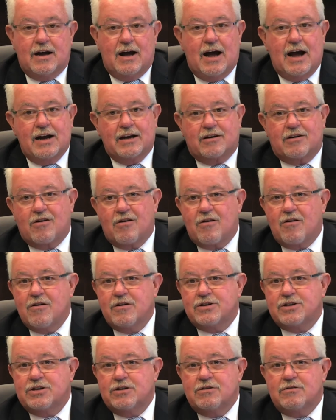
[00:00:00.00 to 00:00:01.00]
I
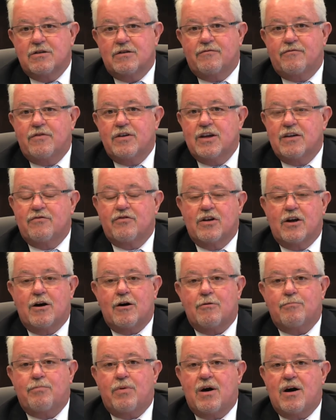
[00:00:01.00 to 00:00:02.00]
encourage you, if at
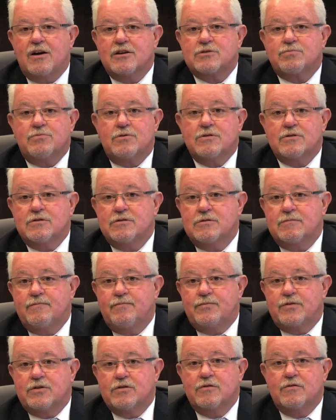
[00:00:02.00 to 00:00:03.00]
all possible,
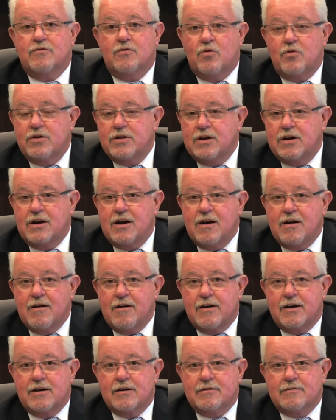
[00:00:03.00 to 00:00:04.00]
to avoid the
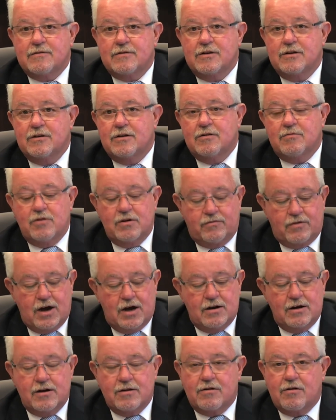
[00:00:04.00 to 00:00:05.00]
area. We've
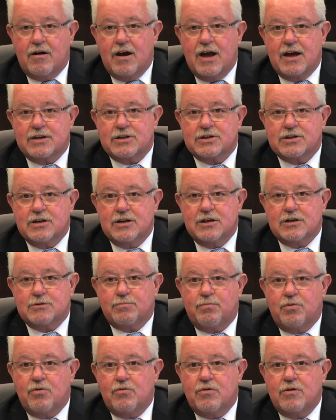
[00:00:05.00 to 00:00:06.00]
got other access
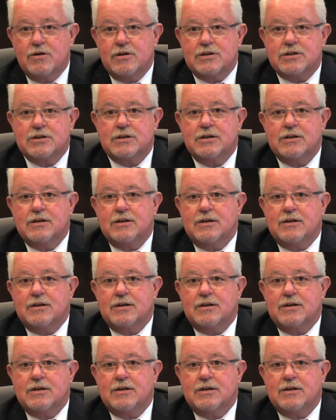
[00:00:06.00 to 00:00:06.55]
points.